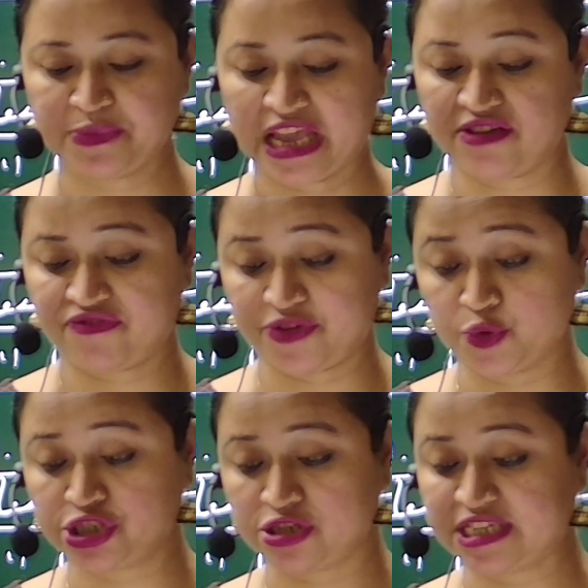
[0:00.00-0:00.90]
If
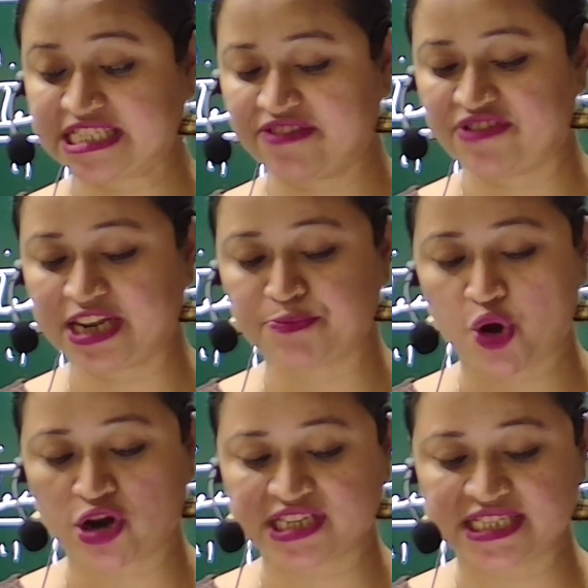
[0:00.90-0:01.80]
future is given
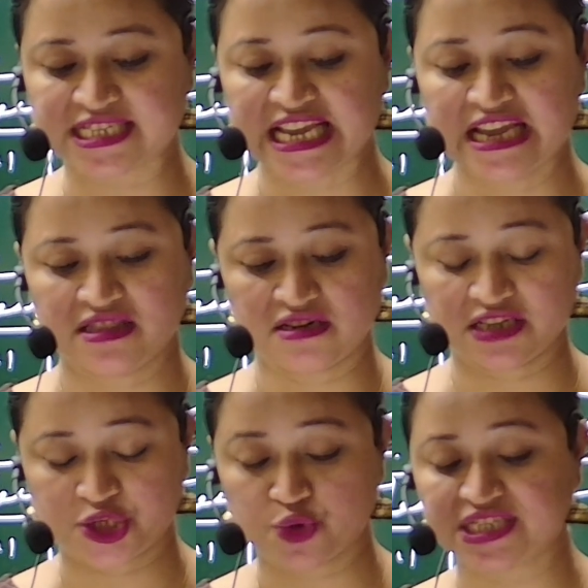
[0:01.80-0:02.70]
importance, the
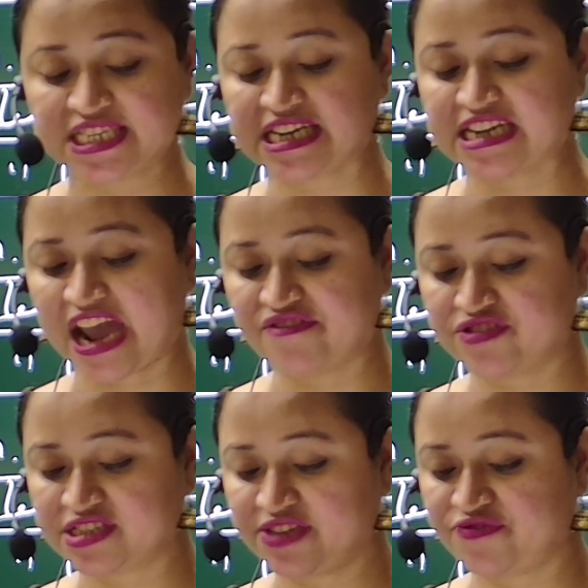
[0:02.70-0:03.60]
resources are
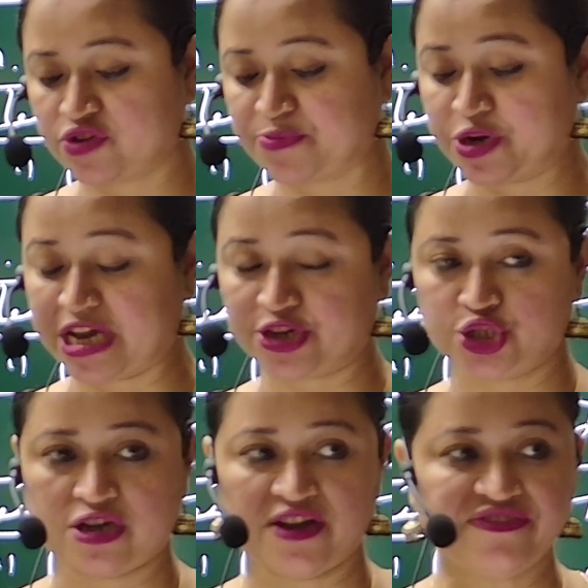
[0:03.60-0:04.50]
diverted for the
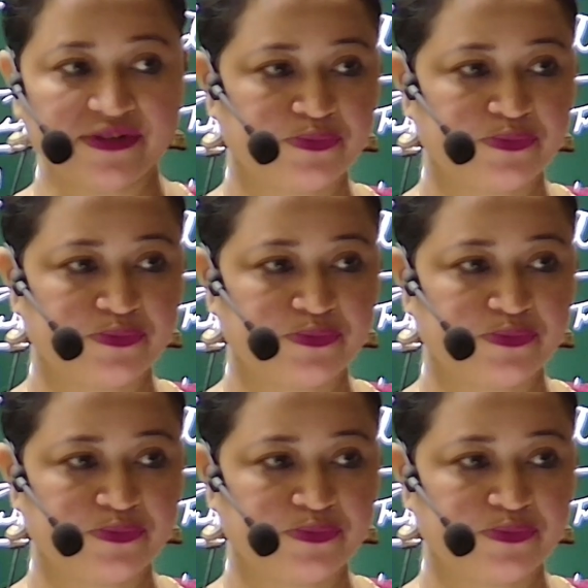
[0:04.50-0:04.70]
production of